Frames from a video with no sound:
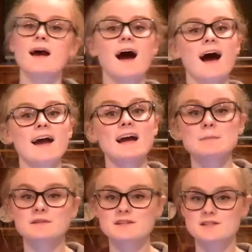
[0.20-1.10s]
Hi,
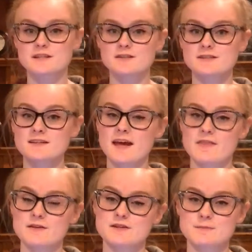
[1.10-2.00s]
I'm Alicia Nelson,
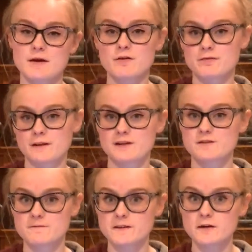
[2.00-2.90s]
and this is my
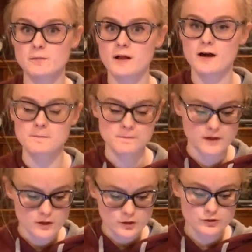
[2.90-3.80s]
reflection video blog.
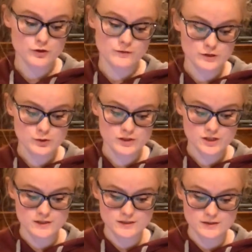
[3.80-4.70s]
So the first
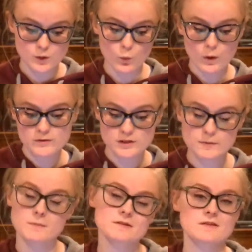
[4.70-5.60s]
question is, what was the
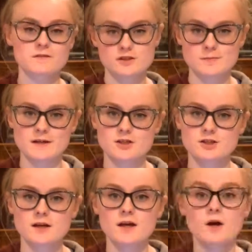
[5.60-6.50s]
purpose of the speech?
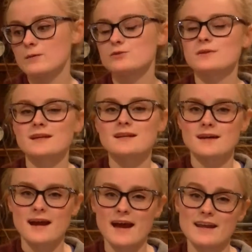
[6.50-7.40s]
It was really to
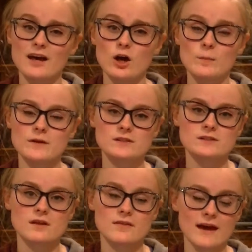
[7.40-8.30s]
kind of help
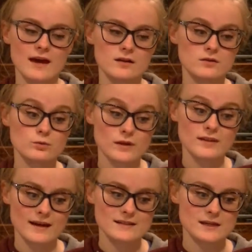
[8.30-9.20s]
us
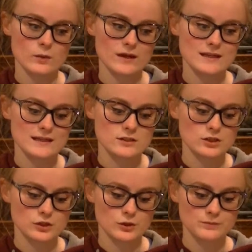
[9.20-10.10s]
realize that we need
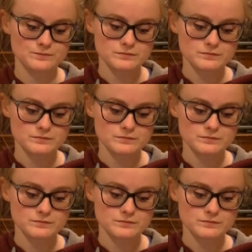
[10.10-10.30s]
to